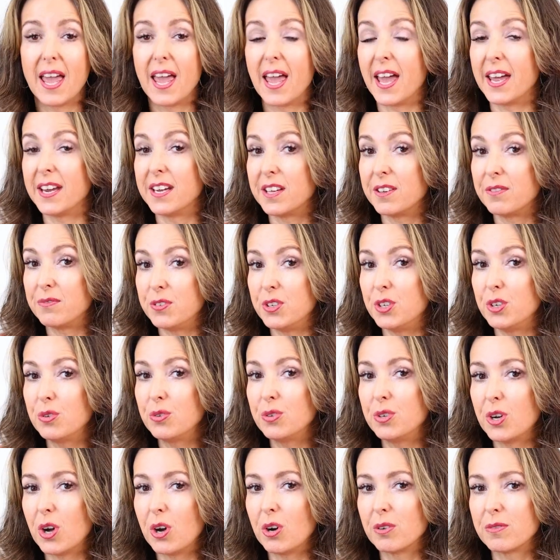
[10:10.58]
And if you
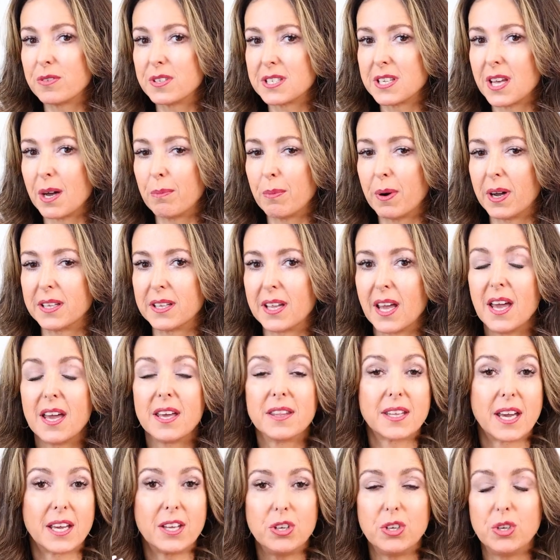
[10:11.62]
know someone
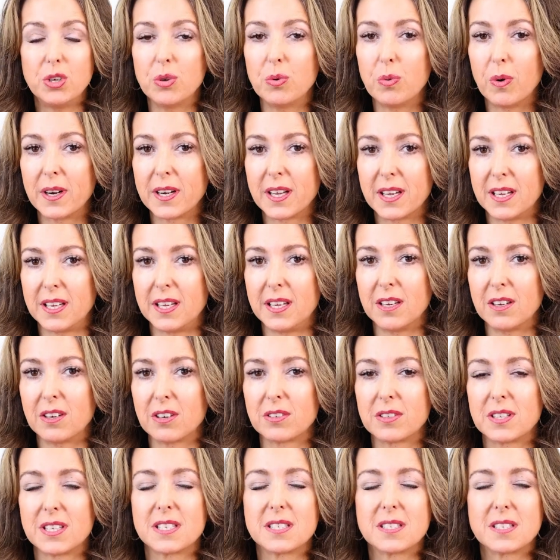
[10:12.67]
that you want to hear
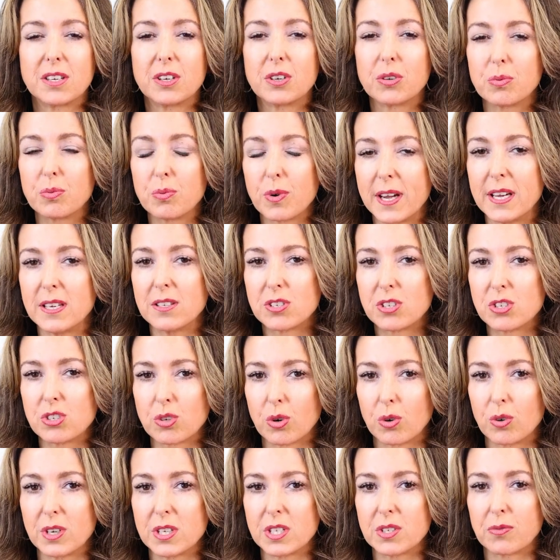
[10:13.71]
this great
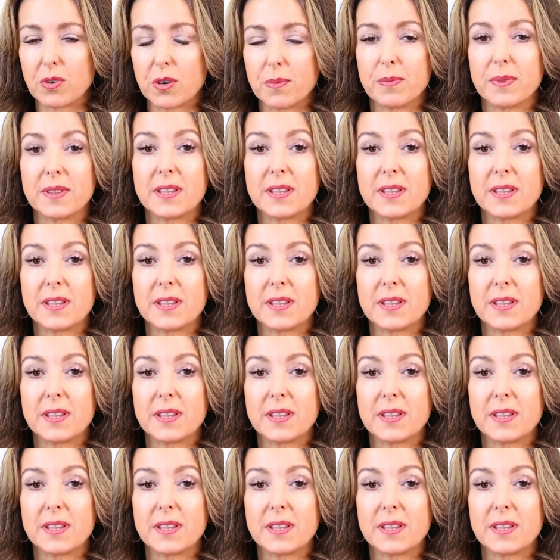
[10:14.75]
stories from,